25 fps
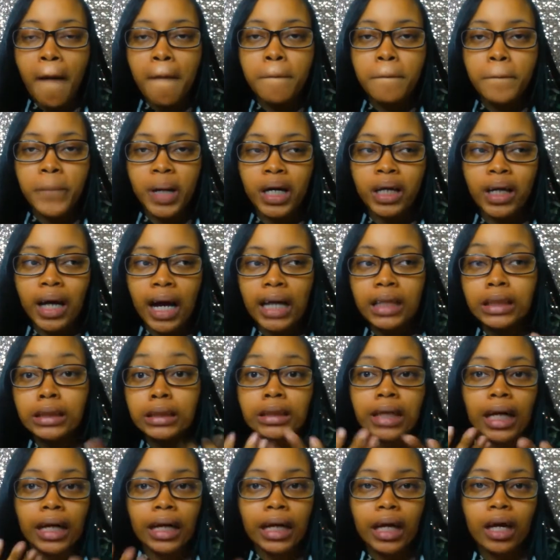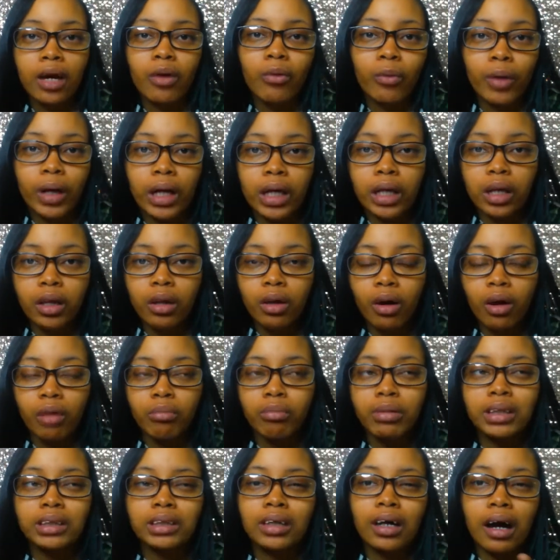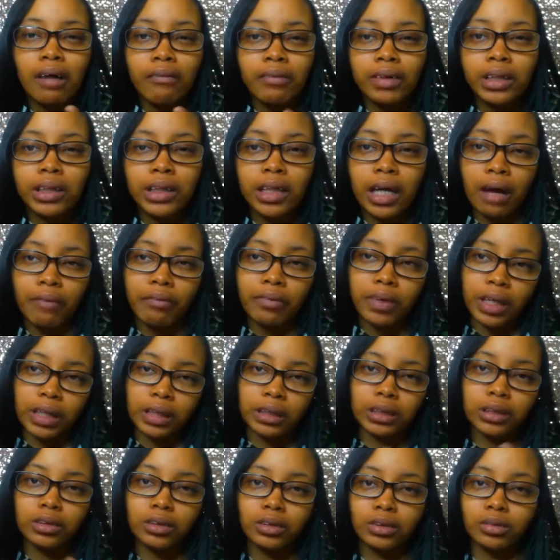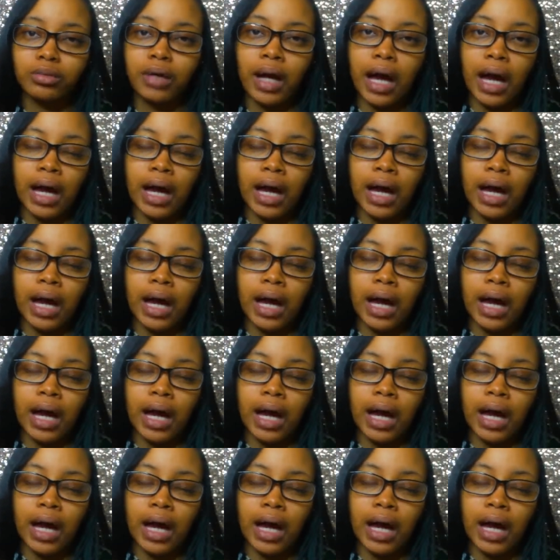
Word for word: but I just I can't wait any longer because I obviously have things to do